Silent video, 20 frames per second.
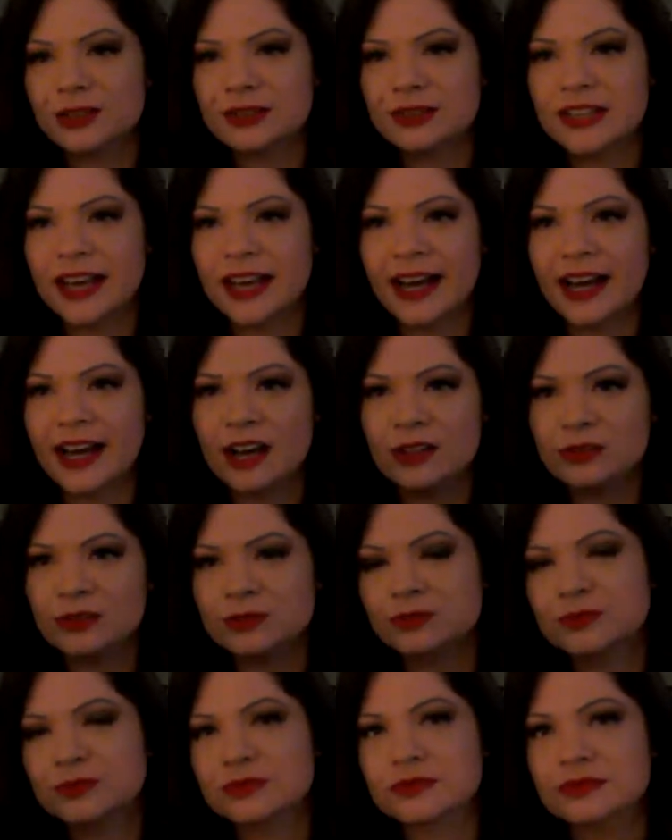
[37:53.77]
now
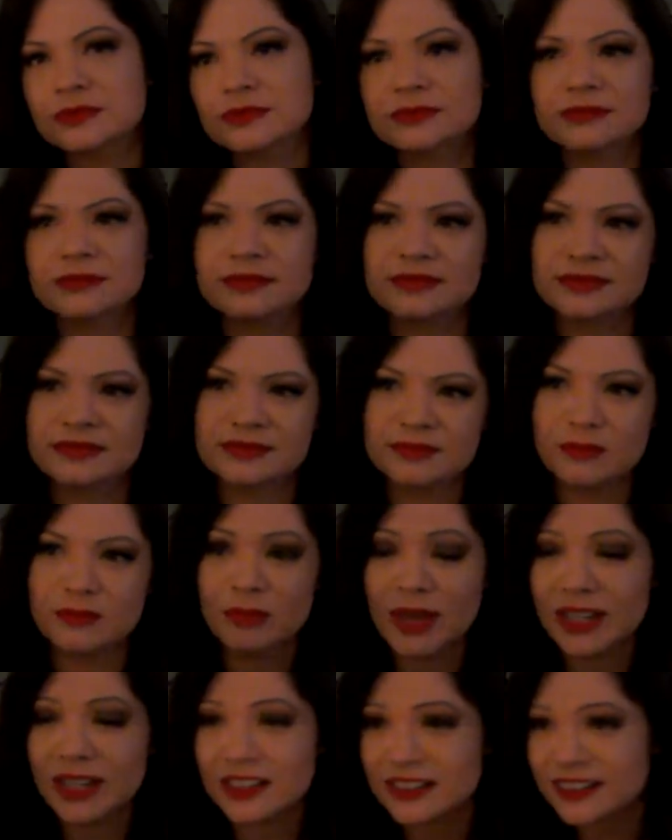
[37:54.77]

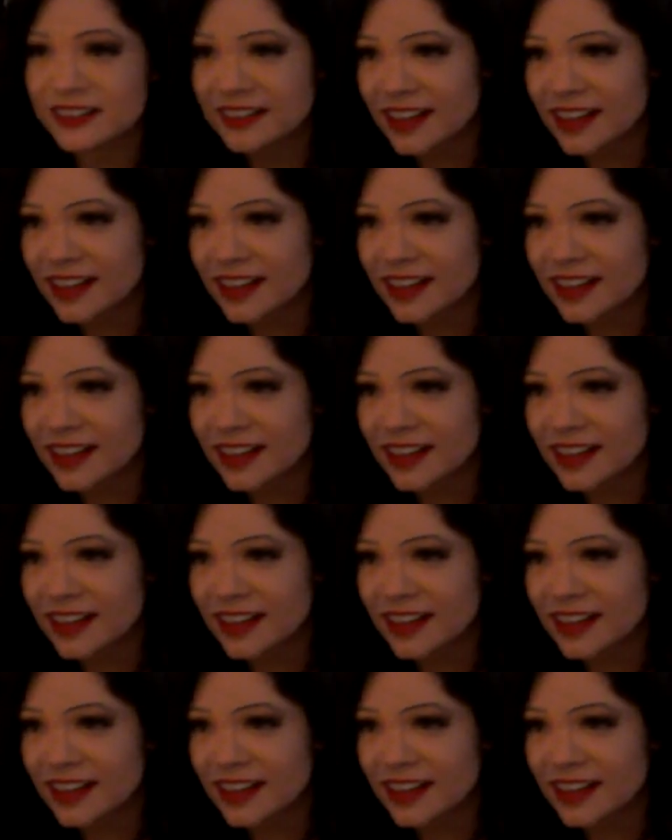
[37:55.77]
better than